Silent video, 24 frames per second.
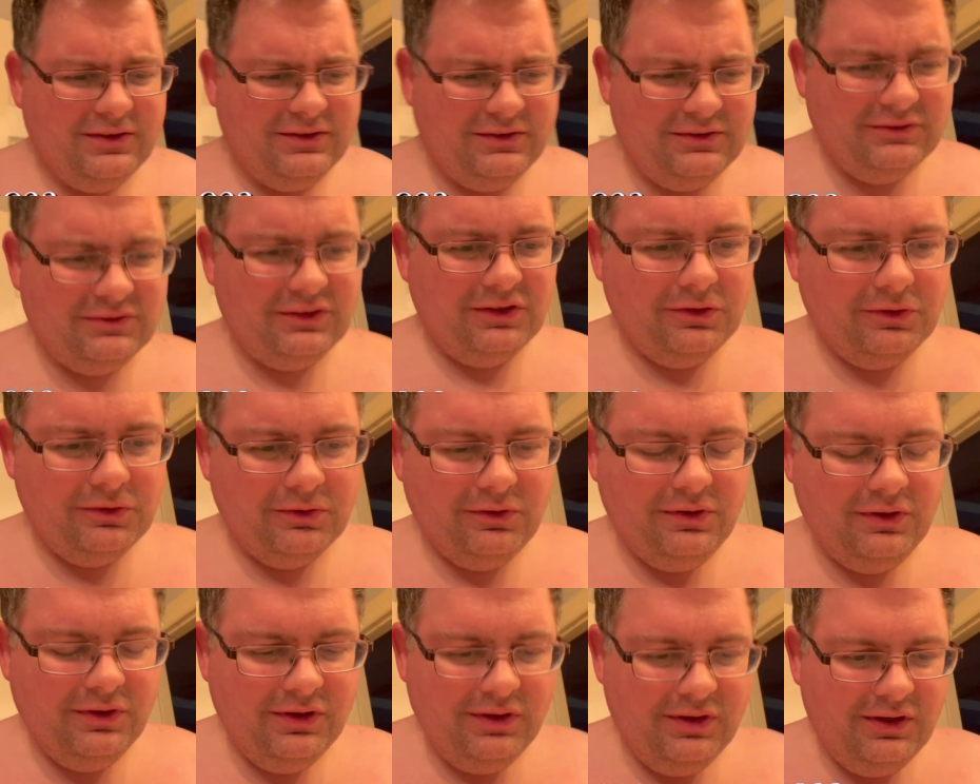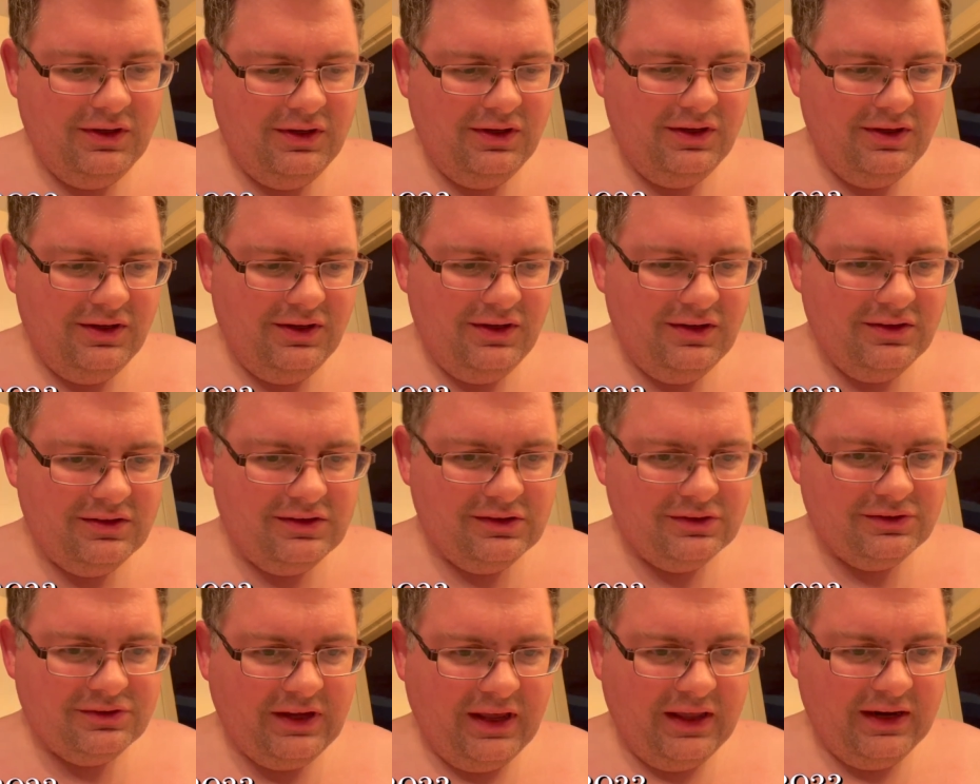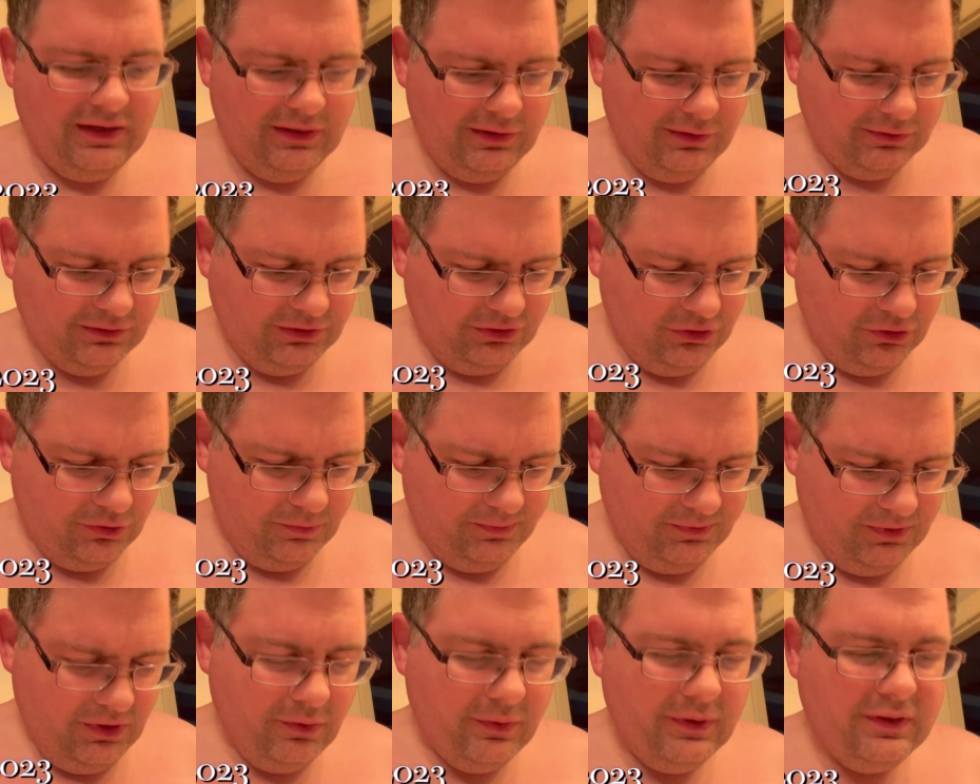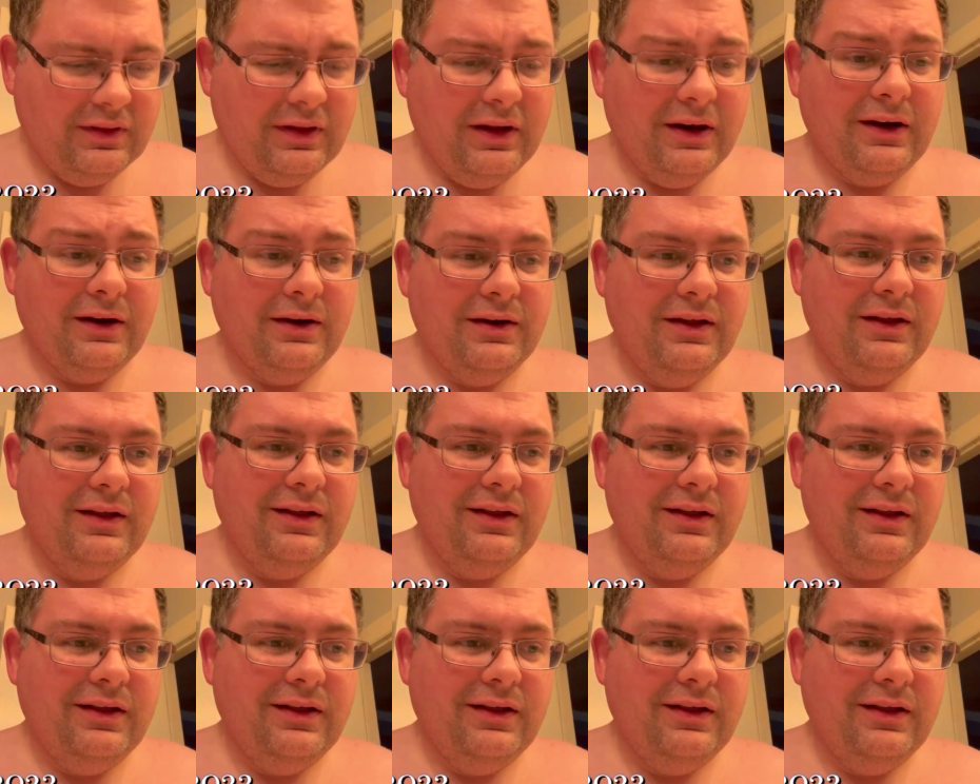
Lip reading: so these tiny little tubes go in there.